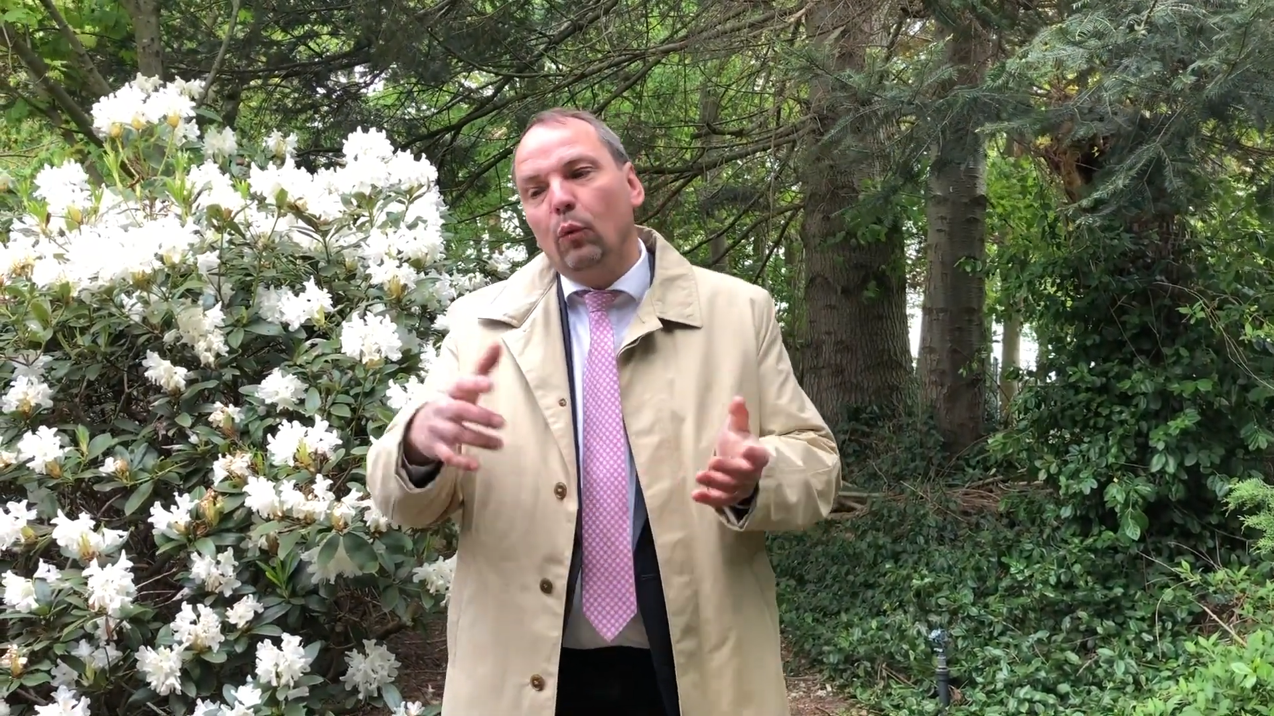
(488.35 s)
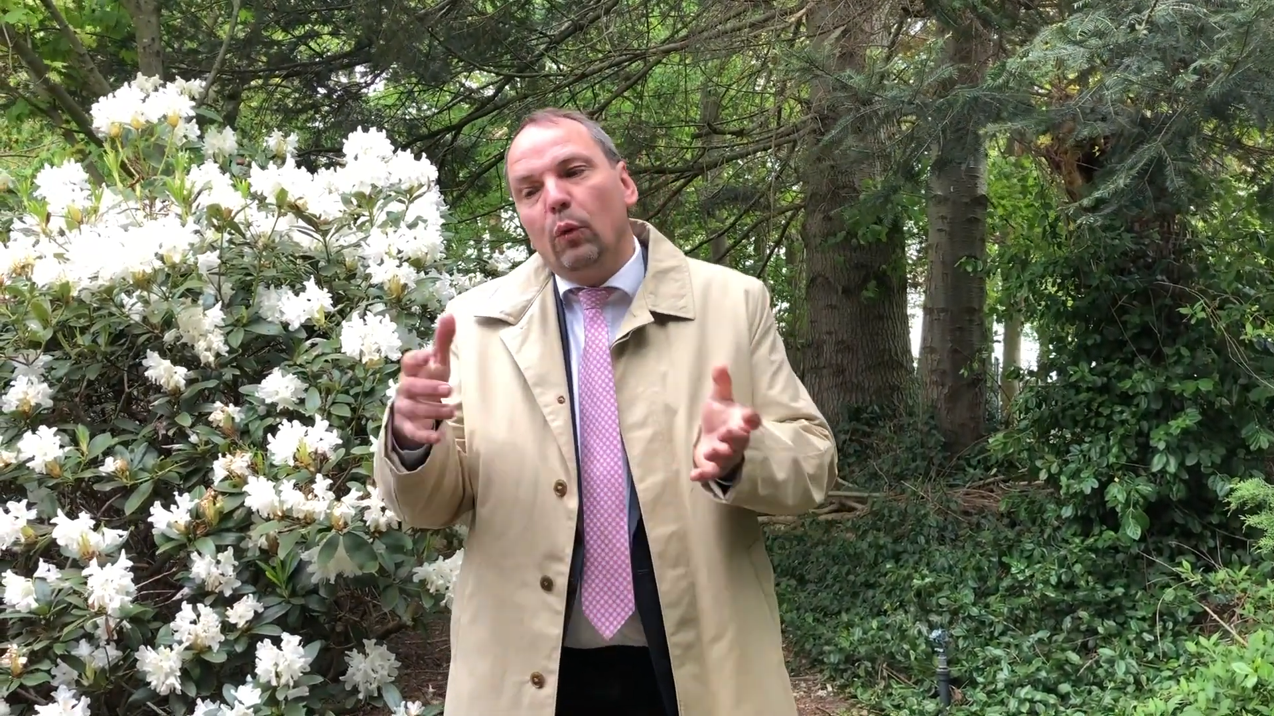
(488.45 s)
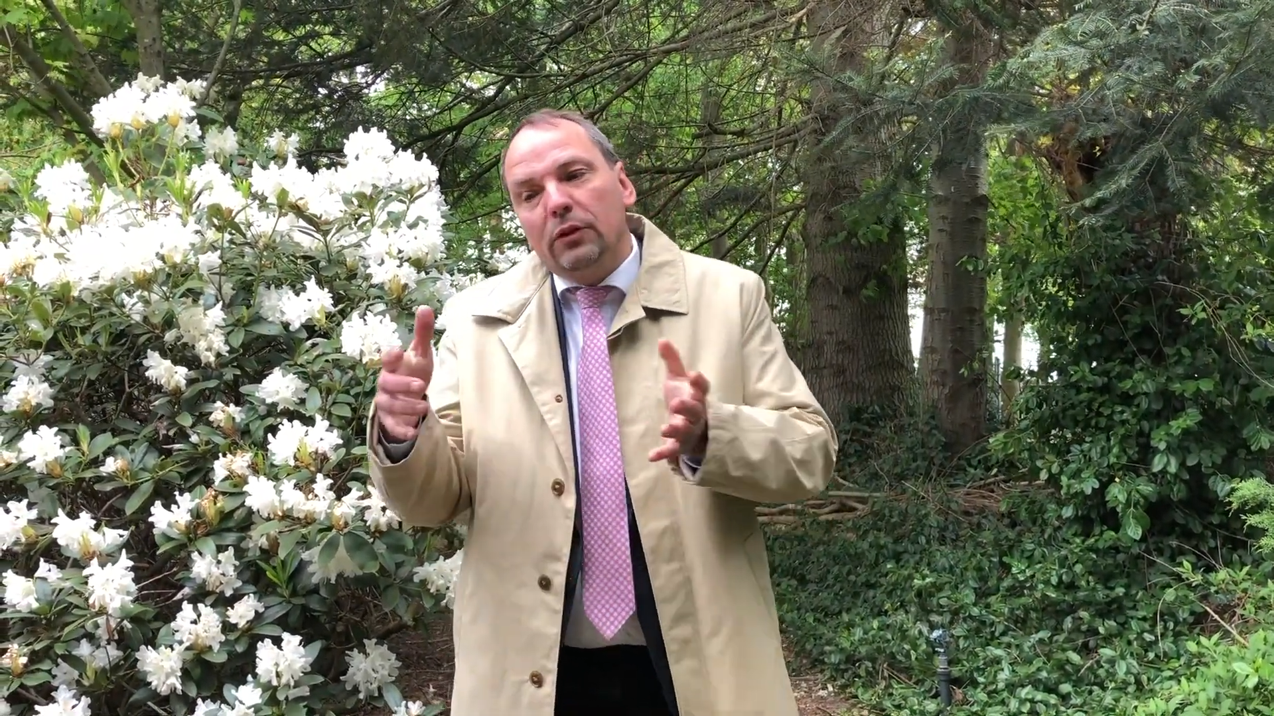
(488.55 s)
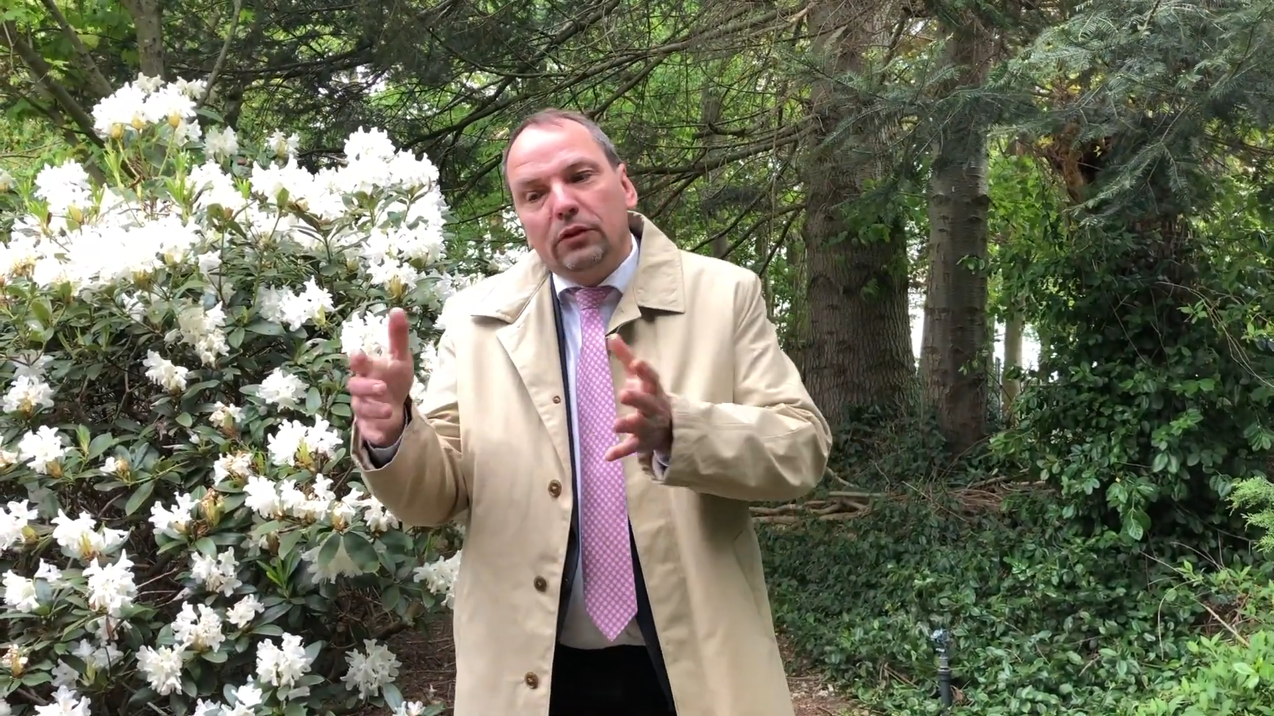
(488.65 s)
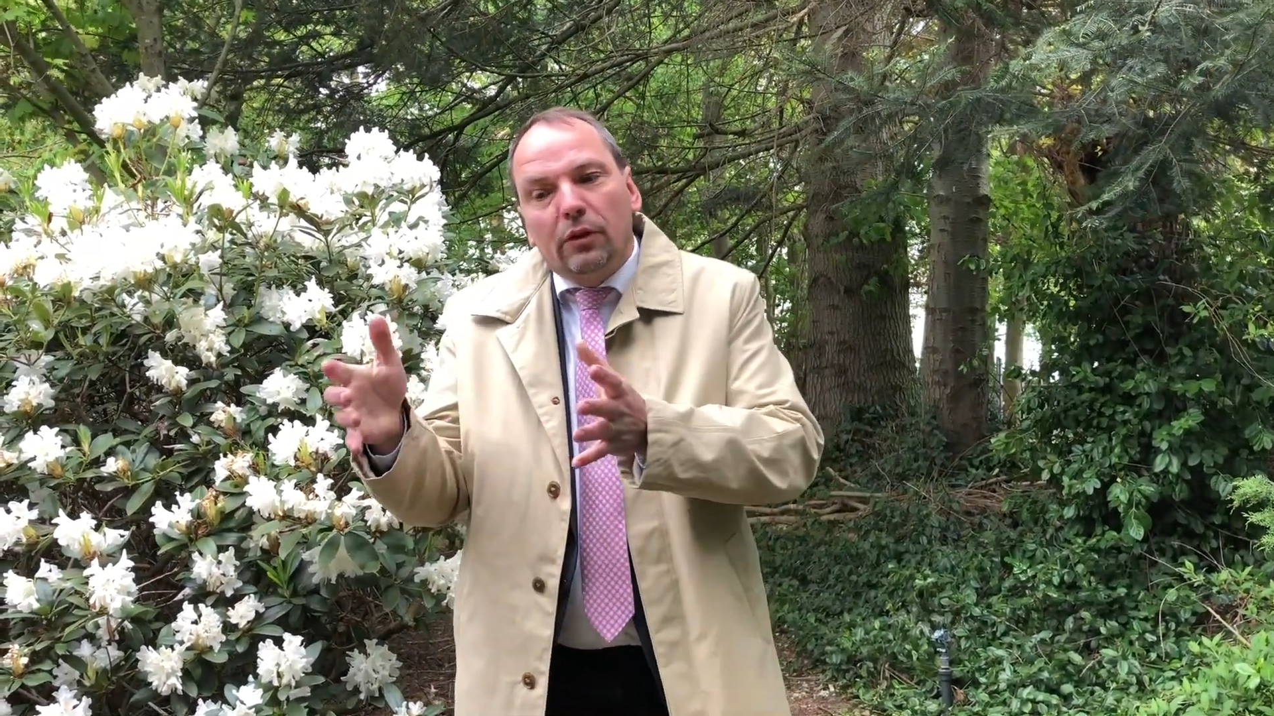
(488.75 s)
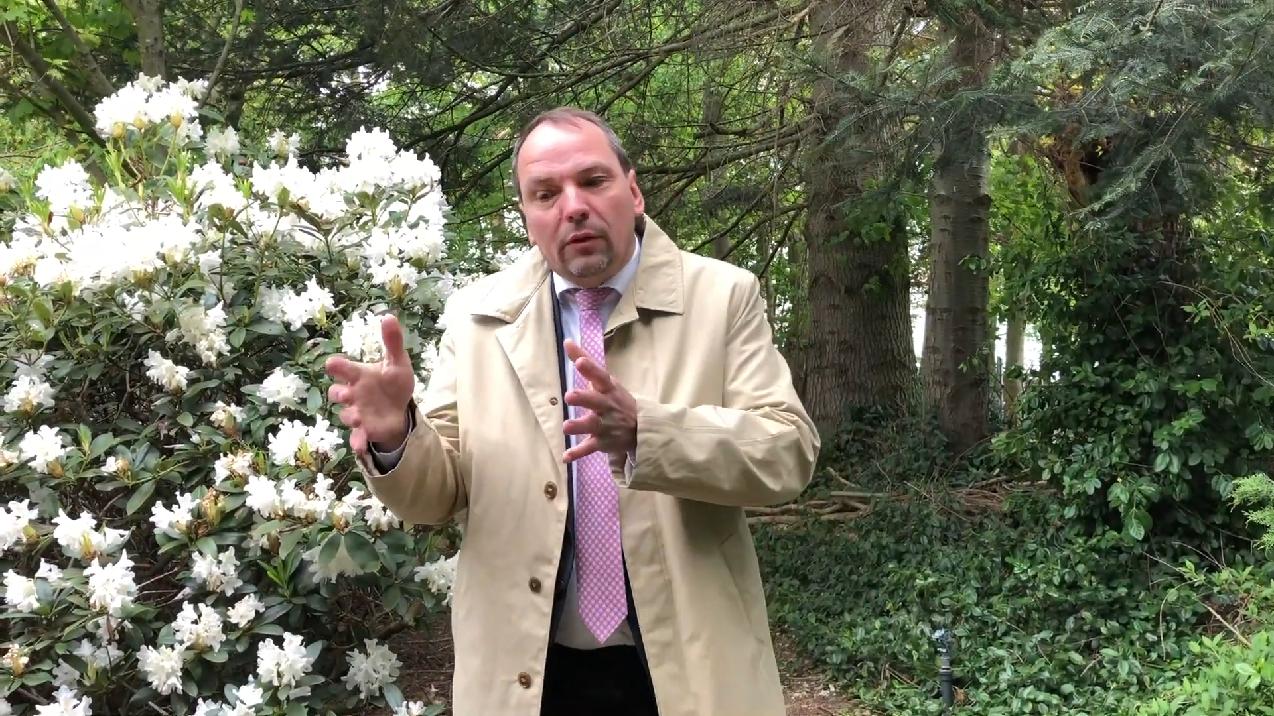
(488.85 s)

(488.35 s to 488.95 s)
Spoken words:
what is